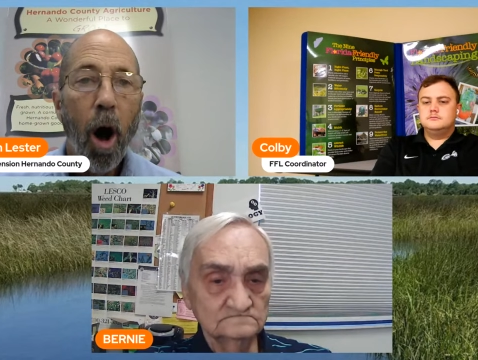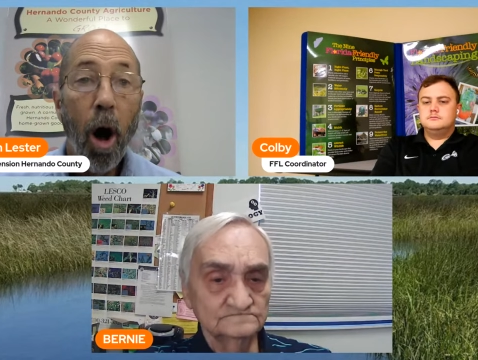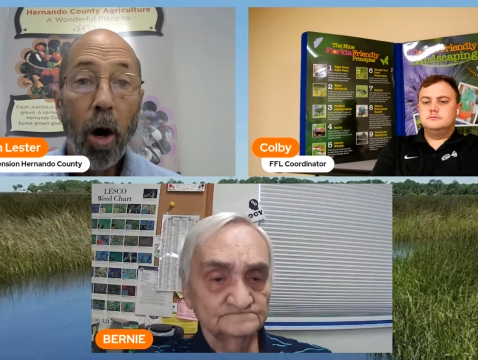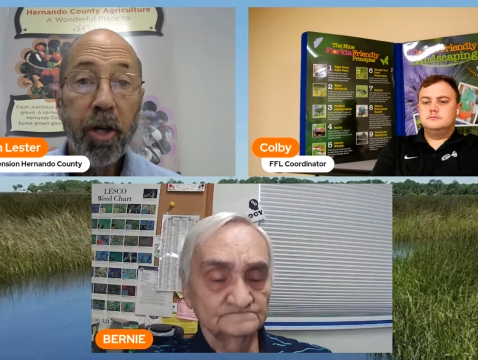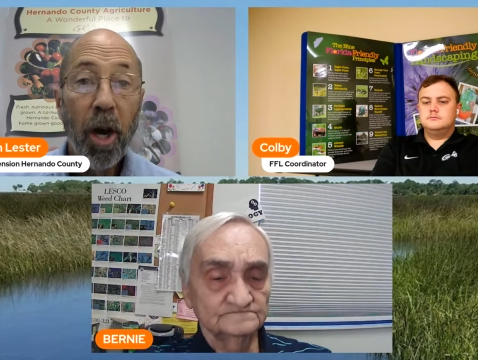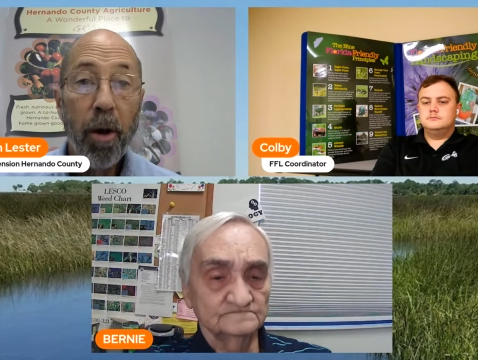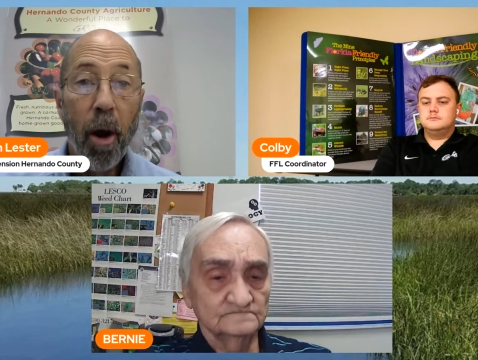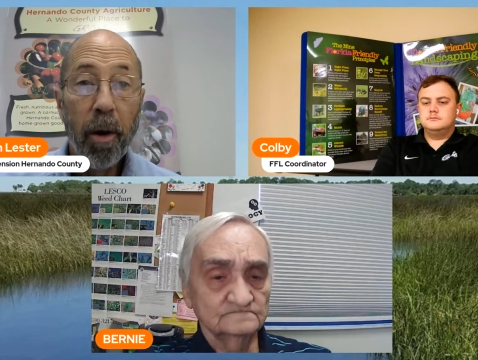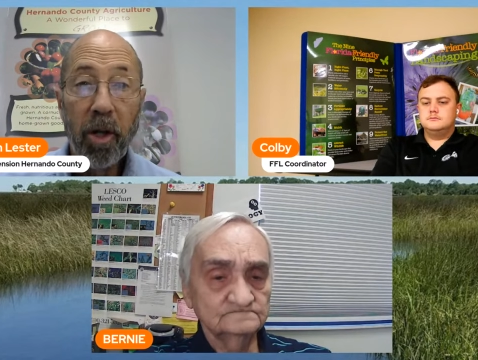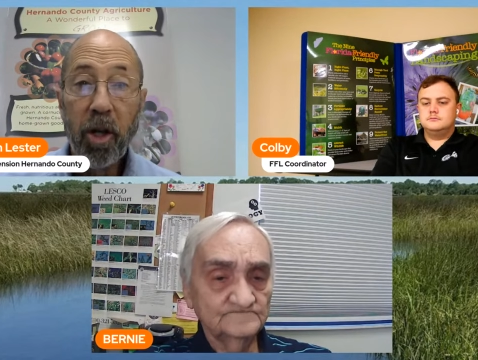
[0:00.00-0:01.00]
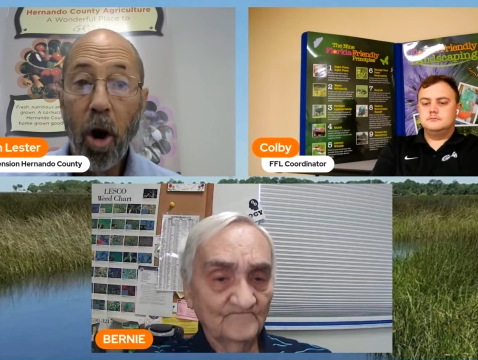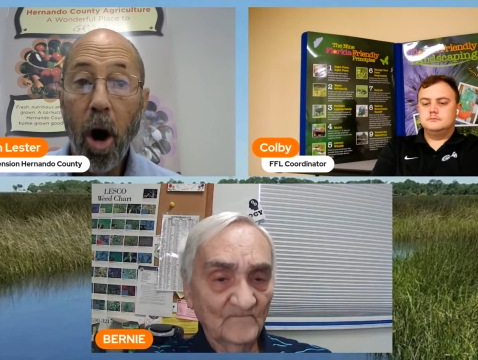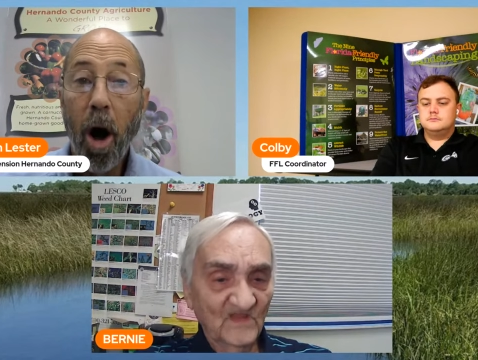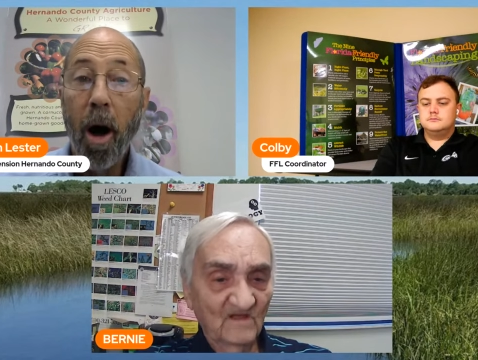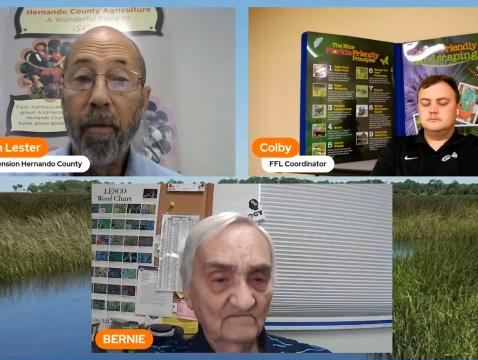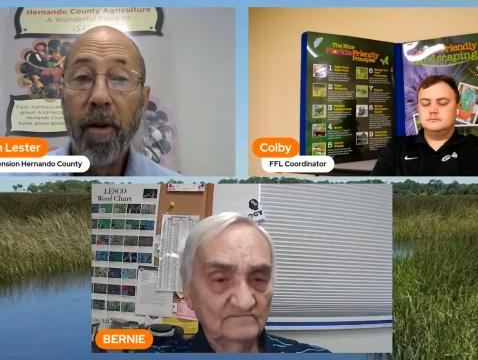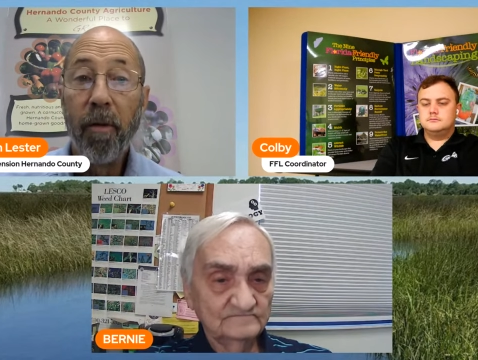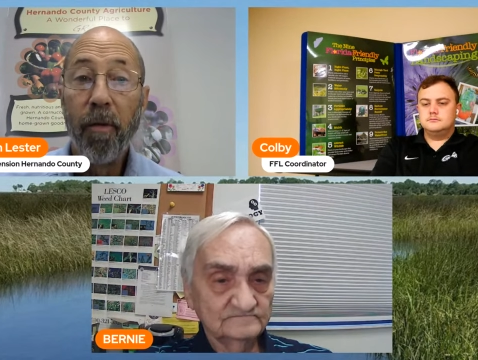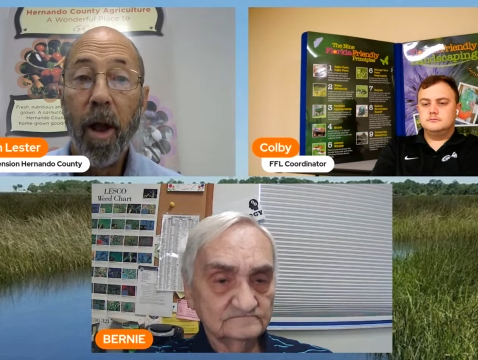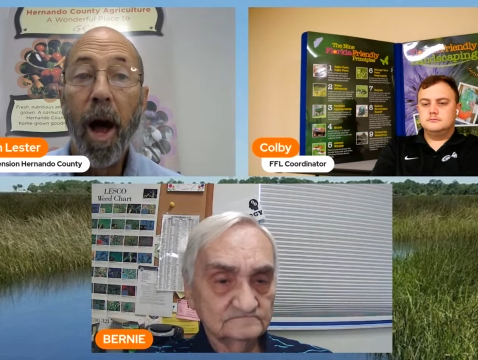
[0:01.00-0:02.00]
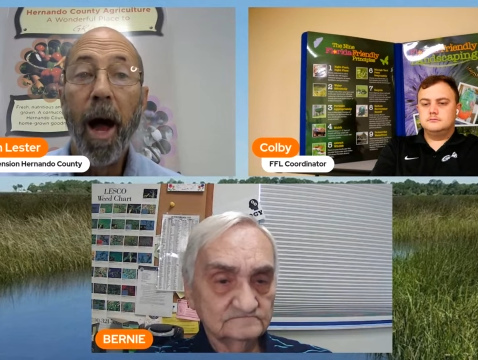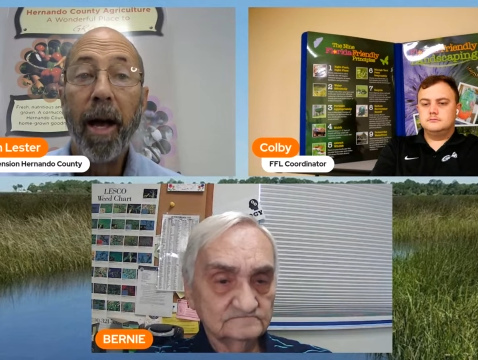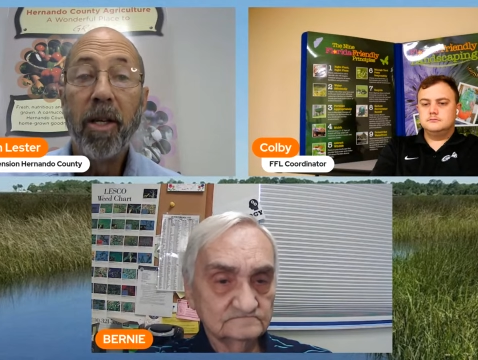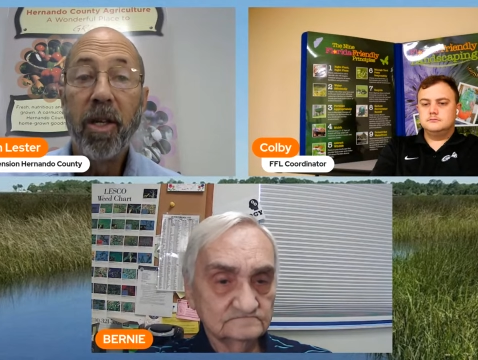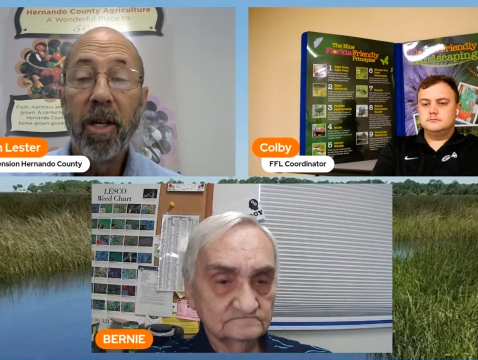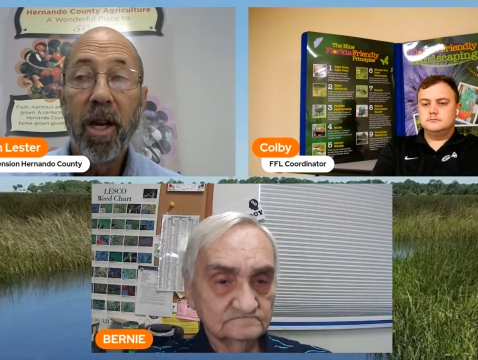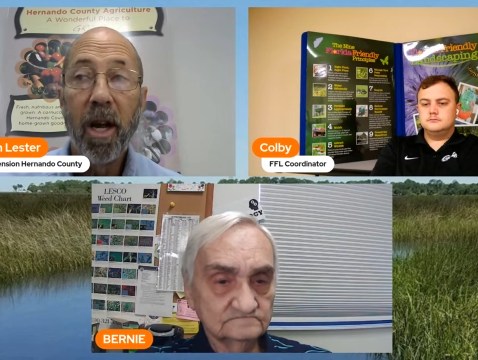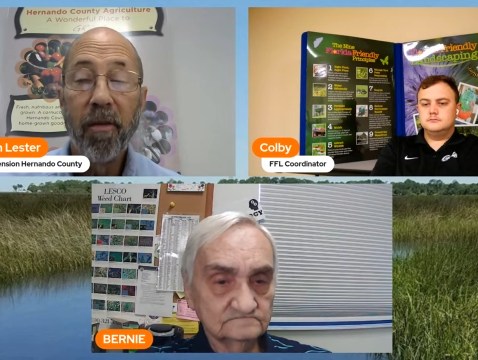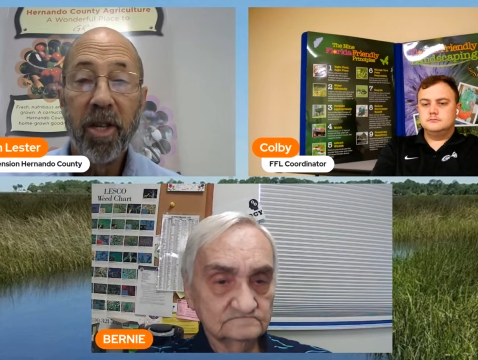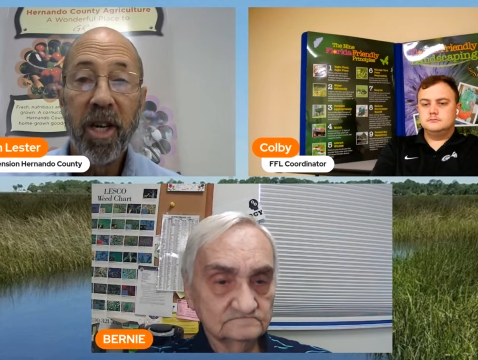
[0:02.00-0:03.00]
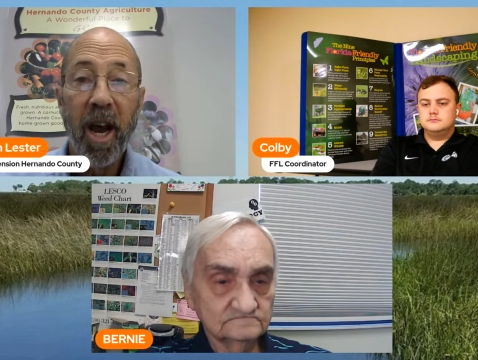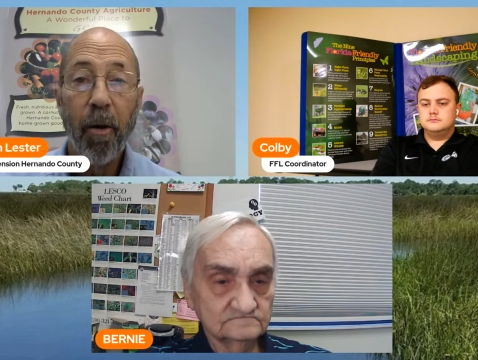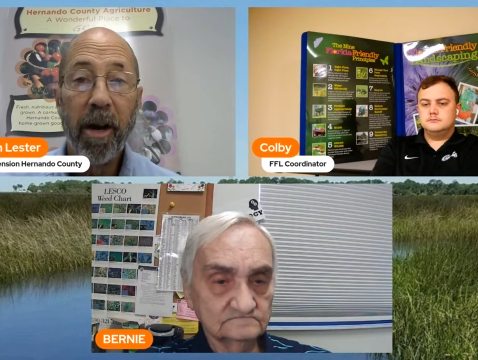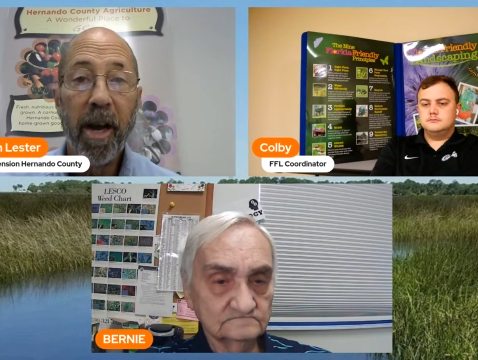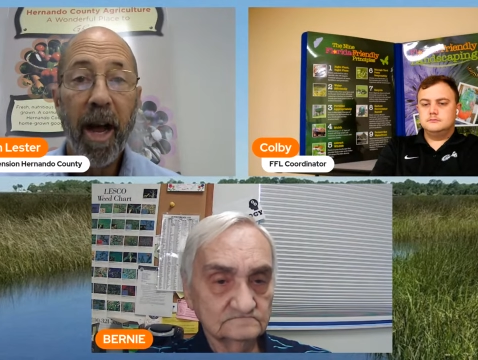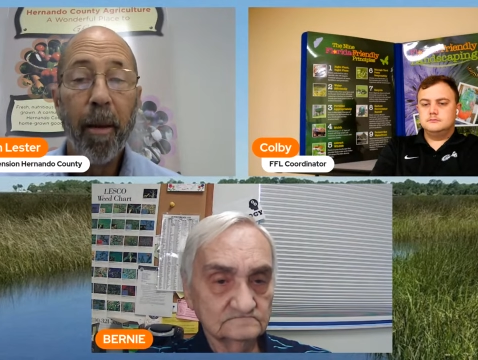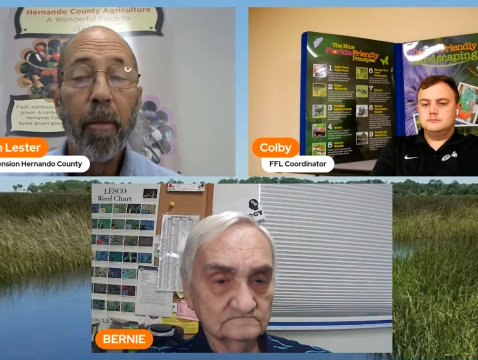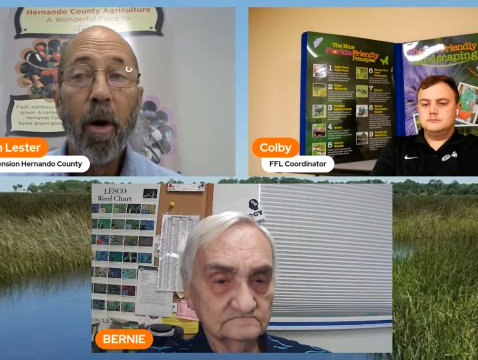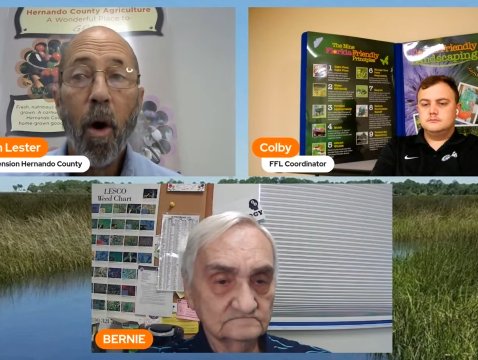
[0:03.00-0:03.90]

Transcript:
Speaker 1: also known as coffin flies, that's kind of a scary name,